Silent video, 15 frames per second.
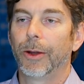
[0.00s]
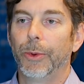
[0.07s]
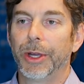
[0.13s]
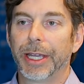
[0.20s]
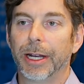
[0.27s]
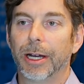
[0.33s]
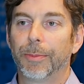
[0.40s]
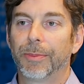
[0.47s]
We
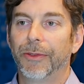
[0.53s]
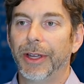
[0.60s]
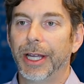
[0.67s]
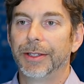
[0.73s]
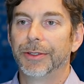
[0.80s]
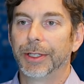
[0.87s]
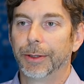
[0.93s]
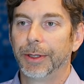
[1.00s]
can help
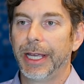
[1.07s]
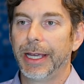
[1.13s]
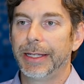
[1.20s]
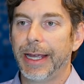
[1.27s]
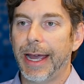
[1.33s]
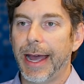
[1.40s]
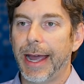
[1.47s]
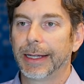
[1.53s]
prevent zero-day
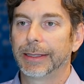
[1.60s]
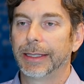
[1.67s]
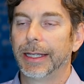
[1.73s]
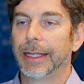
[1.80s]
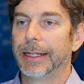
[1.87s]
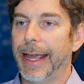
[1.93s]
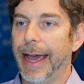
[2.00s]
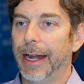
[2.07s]
attacks
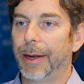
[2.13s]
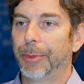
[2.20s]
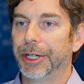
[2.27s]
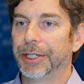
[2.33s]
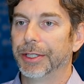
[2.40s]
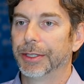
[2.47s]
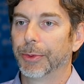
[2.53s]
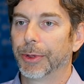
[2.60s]
and data
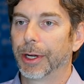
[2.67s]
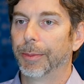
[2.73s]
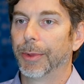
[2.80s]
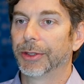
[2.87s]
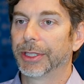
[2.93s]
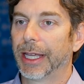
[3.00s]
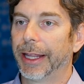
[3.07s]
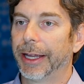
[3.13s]
breaches with our
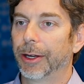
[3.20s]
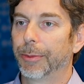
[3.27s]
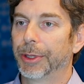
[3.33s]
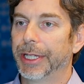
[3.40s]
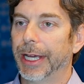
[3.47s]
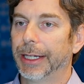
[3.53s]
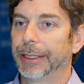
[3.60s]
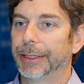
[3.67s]
multi-layered
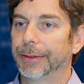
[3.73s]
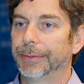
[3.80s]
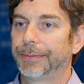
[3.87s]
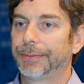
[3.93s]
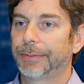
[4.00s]
protection.